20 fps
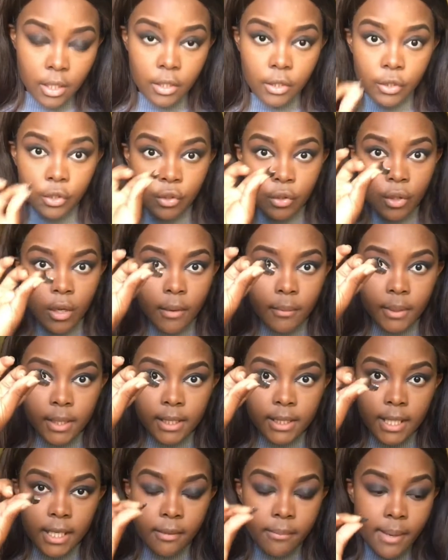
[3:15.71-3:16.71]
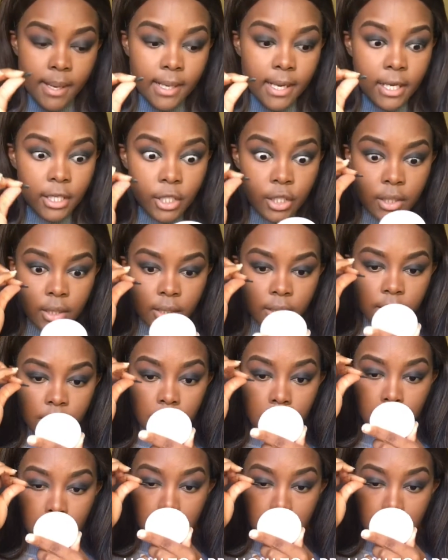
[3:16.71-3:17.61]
So I'm gonna take my lashes